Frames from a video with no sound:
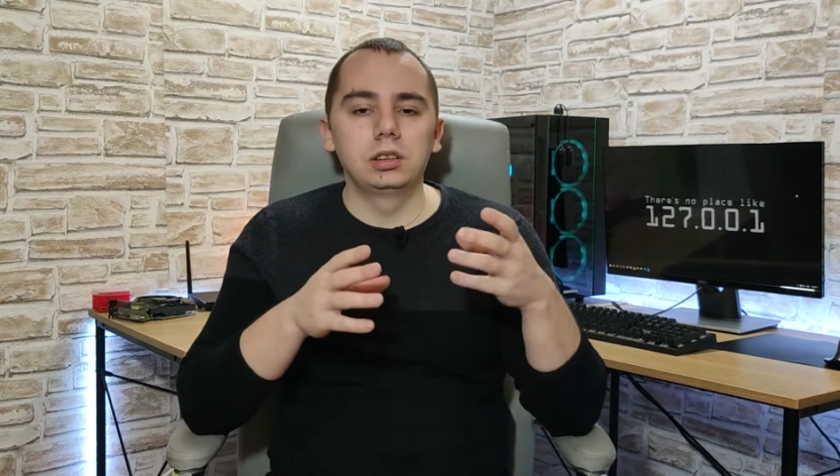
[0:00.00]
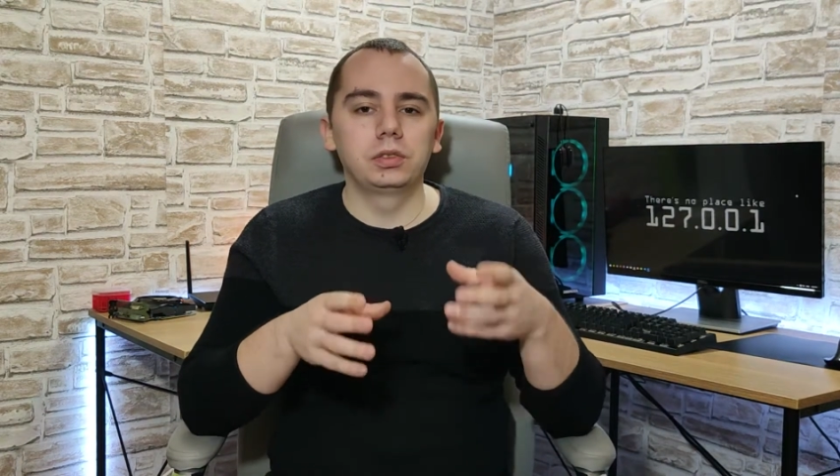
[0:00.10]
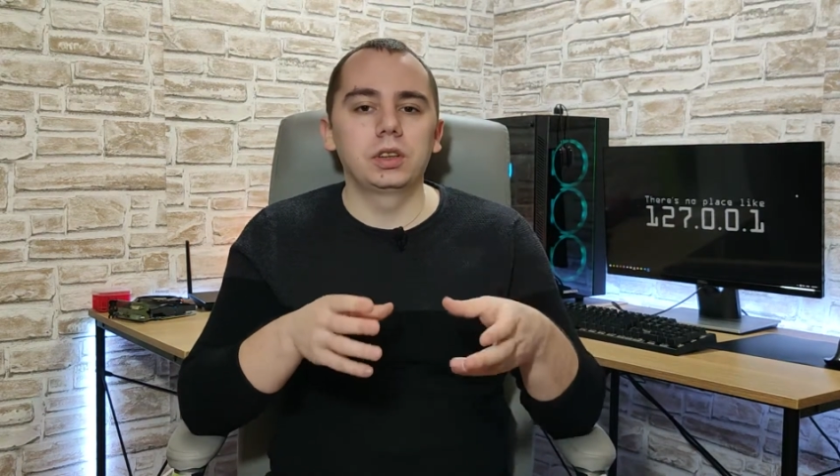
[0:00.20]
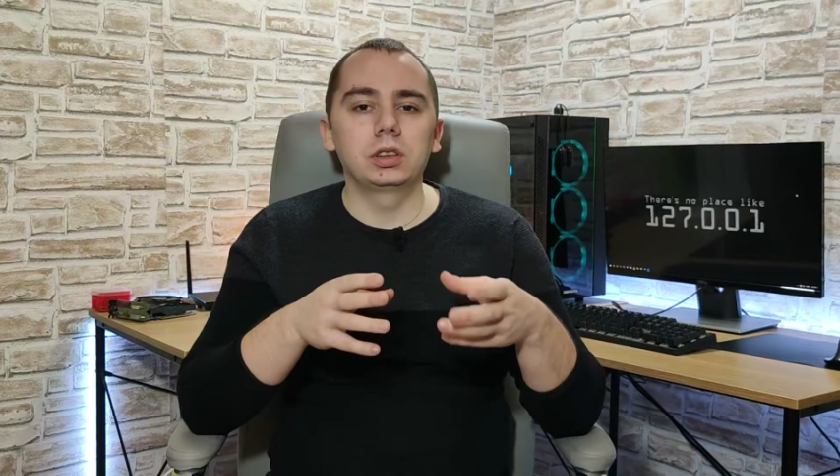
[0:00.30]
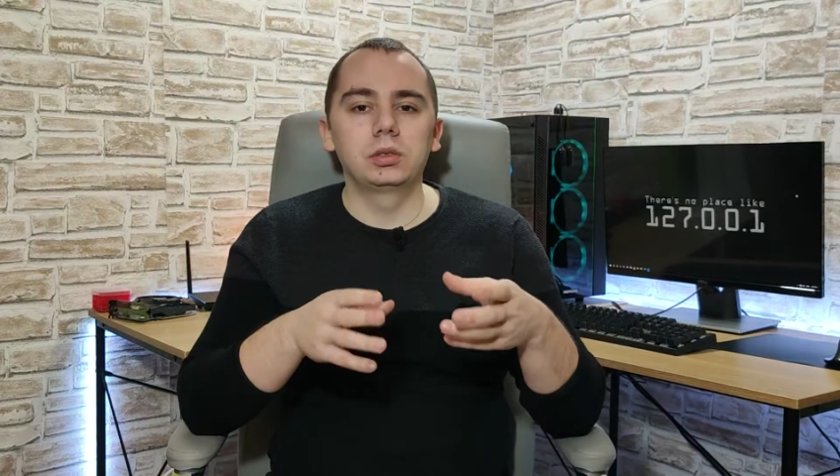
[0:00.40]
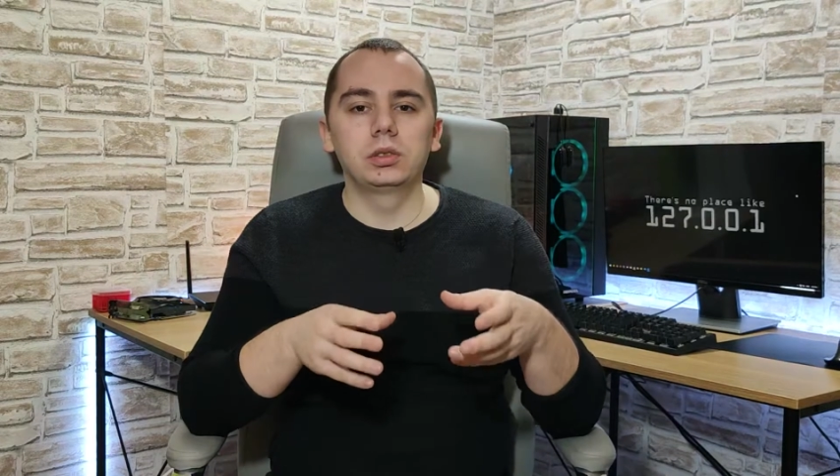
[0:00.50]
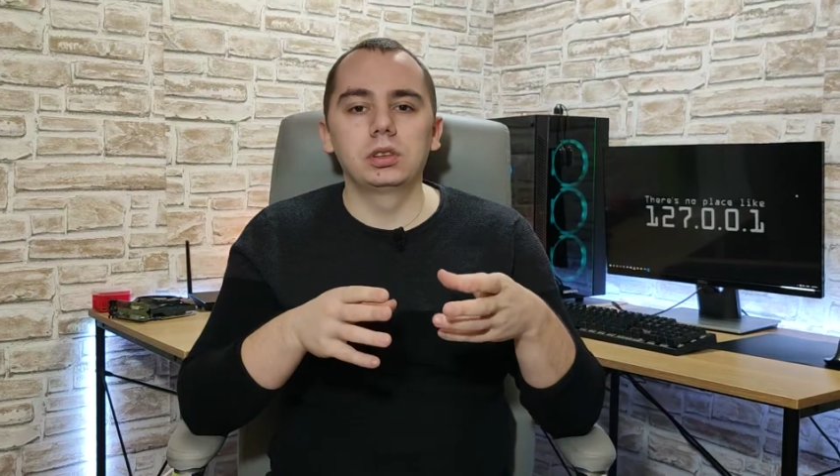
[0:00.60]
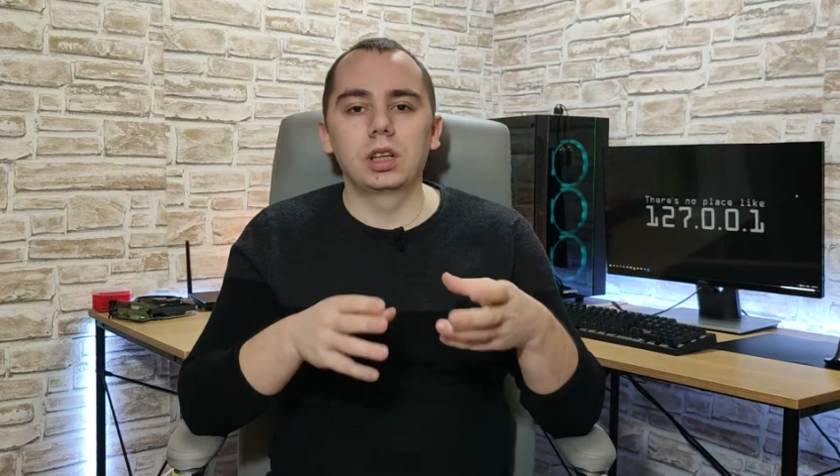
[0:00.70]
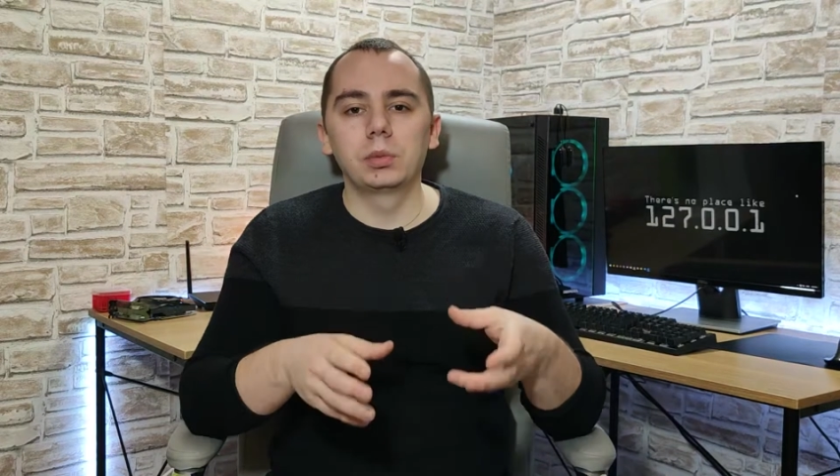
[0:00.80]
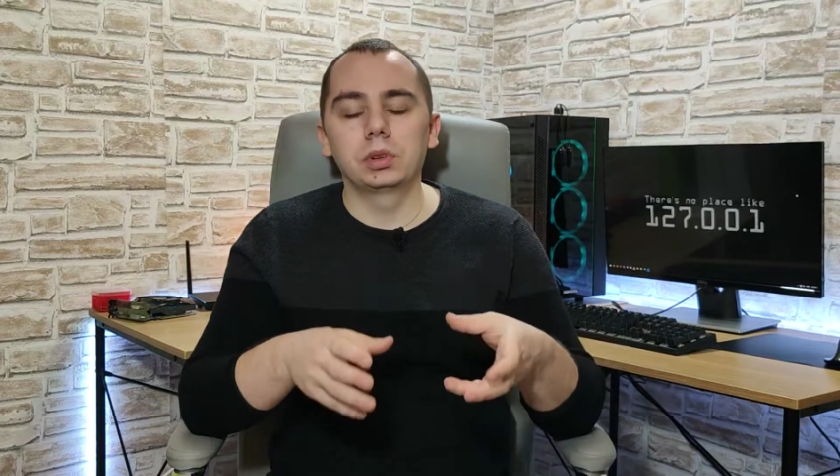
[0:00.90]
refers to
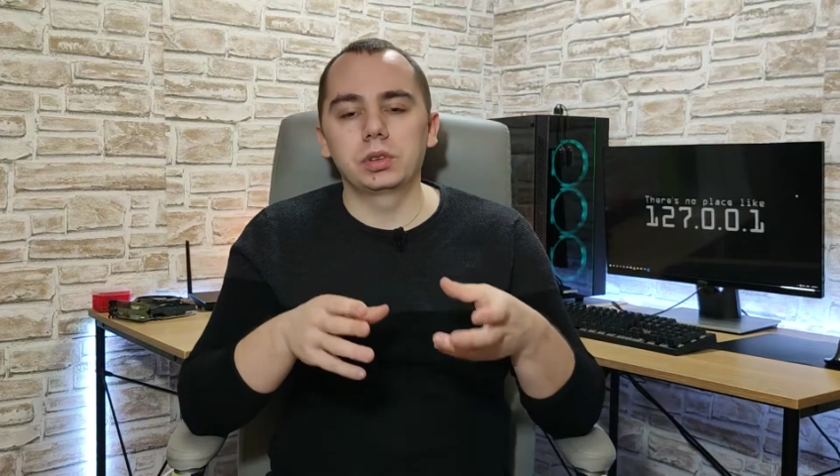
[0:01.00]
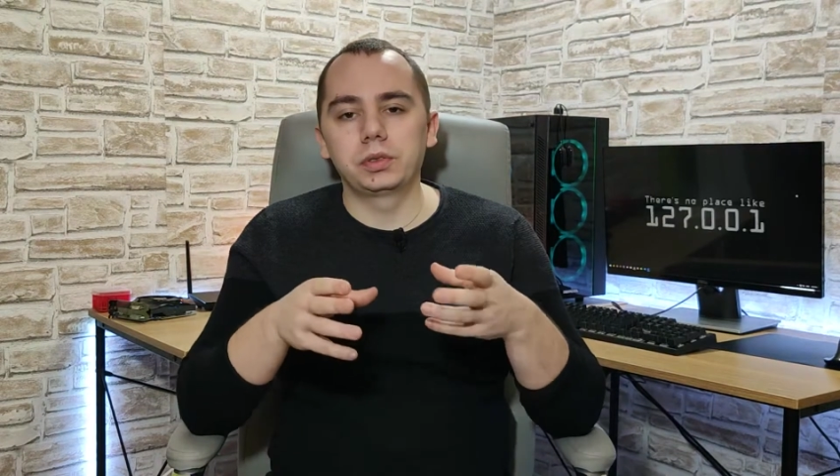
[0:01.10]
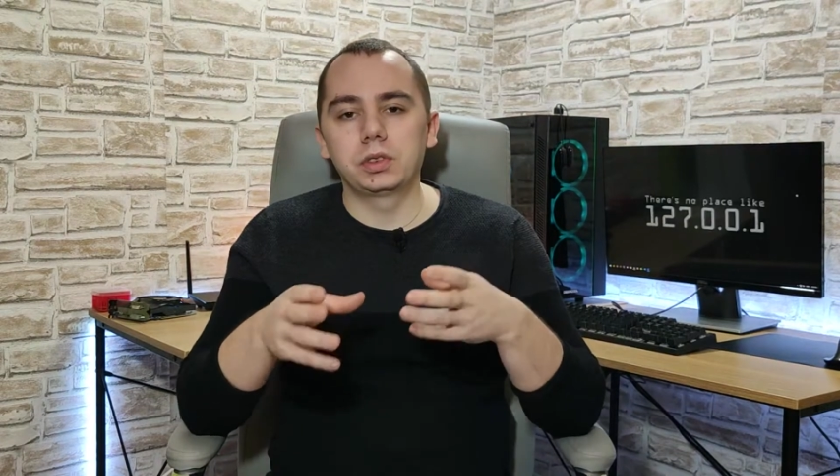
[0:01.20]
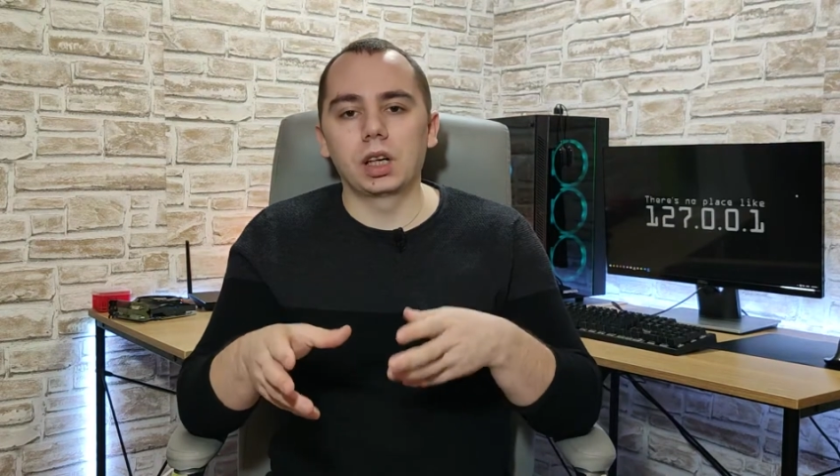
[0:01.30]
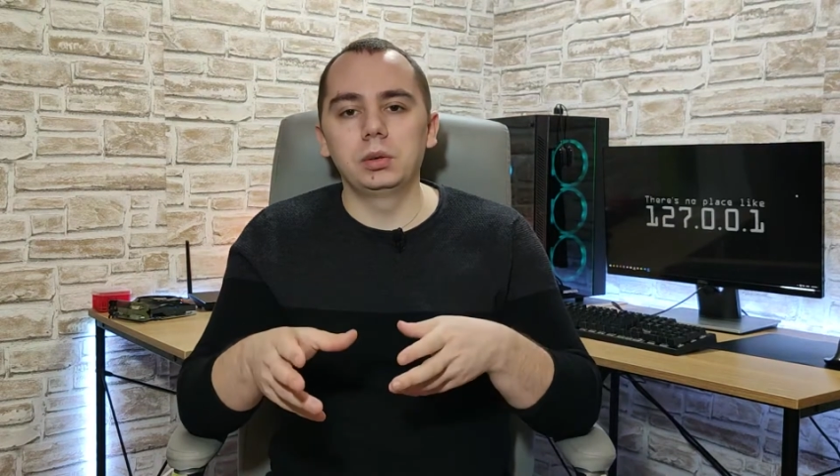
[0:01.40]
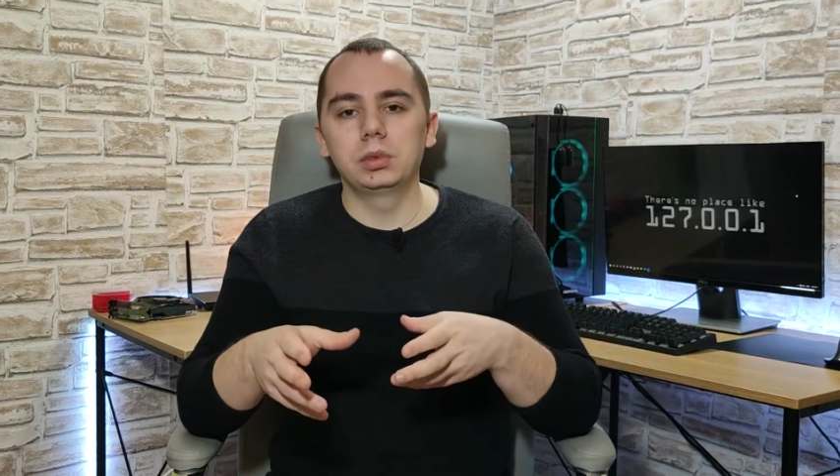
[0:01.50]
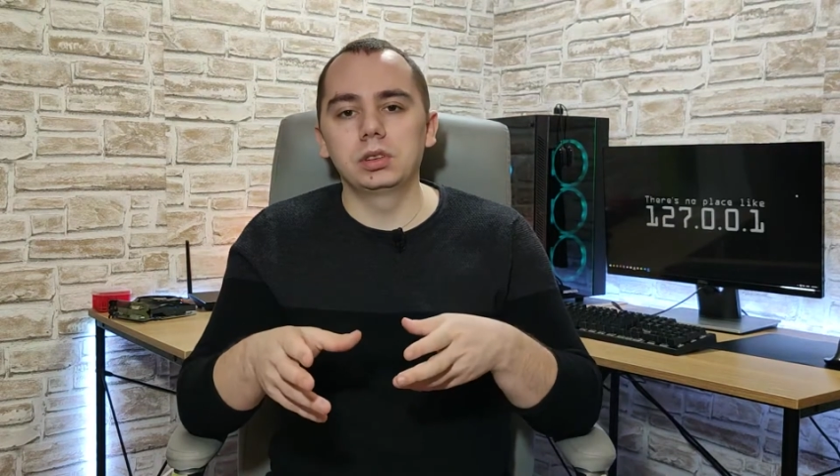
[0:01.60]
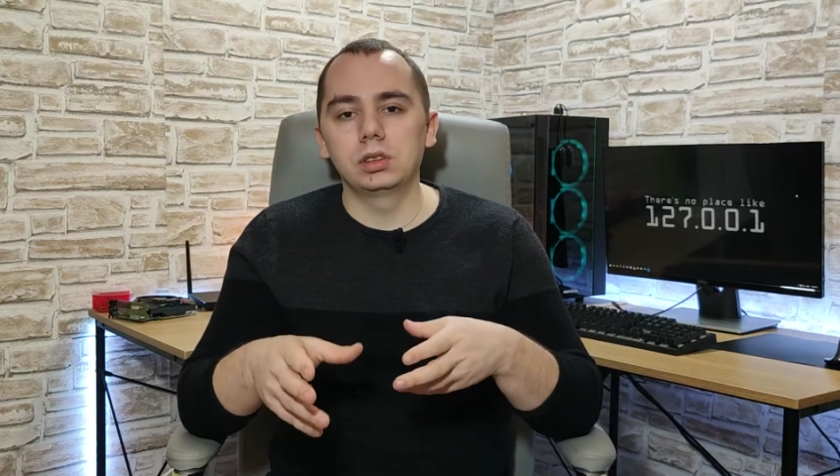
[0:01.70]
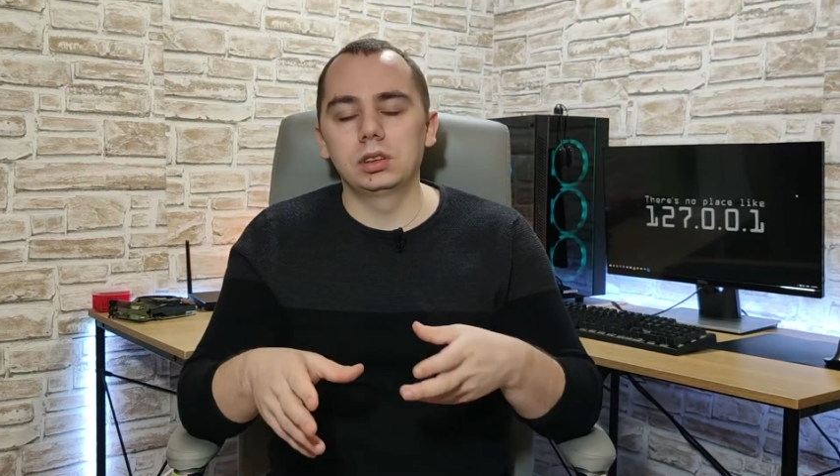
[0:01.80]
the number of times